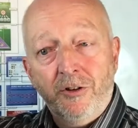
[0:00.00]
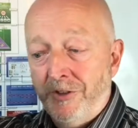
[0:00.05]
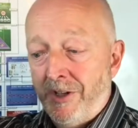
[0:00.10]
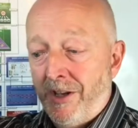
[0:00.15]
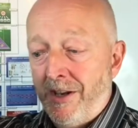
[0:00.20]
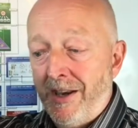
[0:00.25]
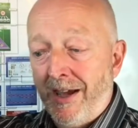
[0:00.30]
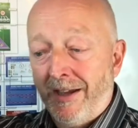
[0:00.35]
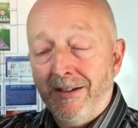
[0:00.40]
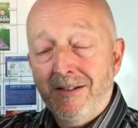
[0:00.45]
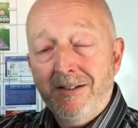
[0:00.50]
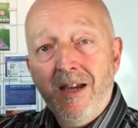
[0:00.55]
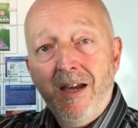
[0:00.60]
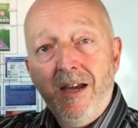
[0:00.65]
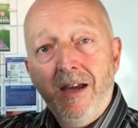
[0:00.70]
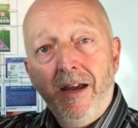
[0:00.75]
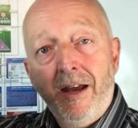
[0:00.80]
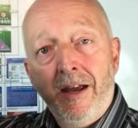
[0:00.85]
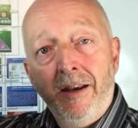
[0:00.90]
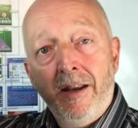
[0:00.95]
of the net
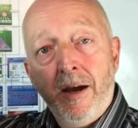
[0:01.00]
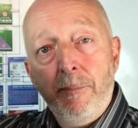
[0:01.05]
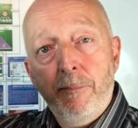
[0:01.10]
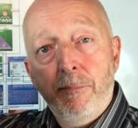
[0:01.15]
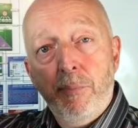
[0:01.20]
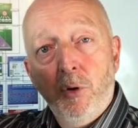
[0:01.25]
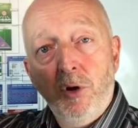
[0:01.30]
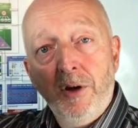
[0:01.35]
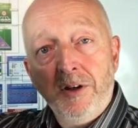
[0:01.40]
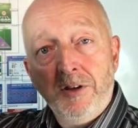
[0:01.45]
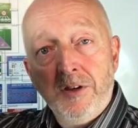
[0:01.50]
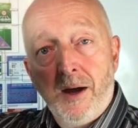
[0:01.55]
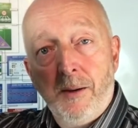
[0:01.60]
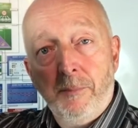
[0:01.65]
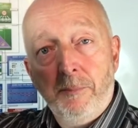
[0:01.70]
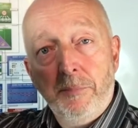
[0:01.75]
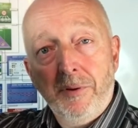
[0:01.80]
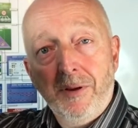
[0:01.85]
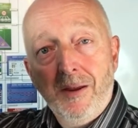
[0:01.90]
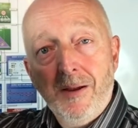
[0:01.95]
and I pull it
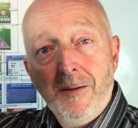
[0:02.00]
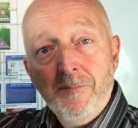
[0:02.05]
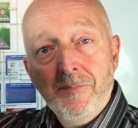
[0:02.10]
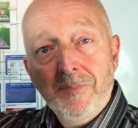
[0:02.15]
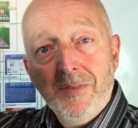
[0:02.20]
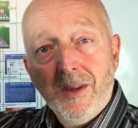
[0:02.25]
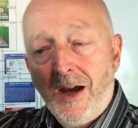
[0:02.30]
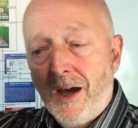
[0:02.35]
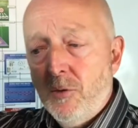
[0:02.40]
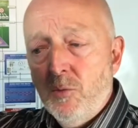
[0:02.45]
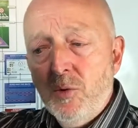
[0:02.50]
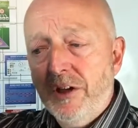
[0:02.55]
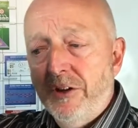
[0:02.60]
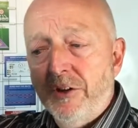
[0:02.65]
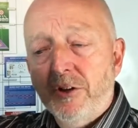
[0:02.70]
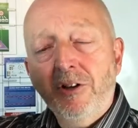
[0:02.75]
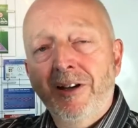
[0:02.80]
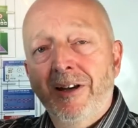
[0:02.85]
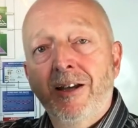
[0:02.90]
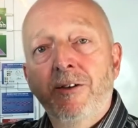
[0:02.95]
up, I will
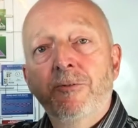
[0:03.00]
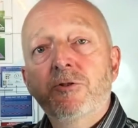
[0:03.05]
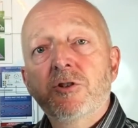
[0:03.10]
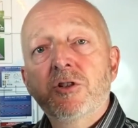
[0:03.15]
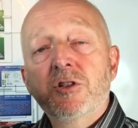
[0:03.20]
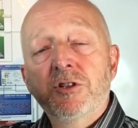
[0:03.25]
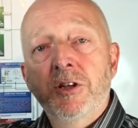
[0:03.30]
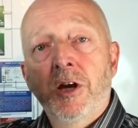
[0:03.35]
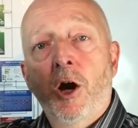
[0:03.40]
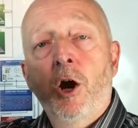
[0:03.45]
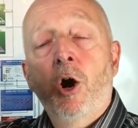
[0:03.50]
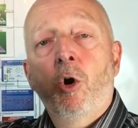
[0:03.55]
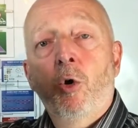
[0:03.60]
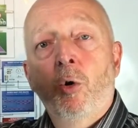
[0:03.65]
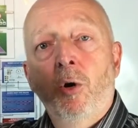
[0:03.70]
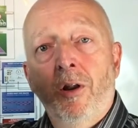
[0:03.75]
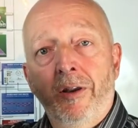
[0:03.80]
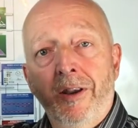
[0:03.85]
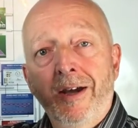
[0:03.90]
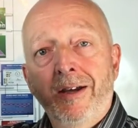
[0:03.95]
not lift the
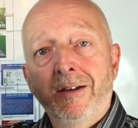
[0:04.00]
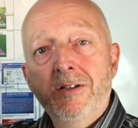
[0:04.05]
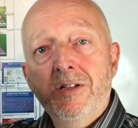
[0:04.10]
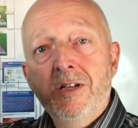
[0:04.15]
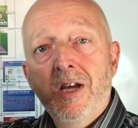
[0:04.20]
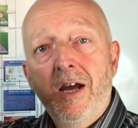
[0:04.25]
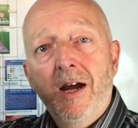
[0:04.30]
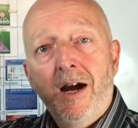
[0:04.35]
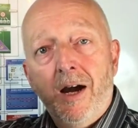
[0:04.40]
whole net.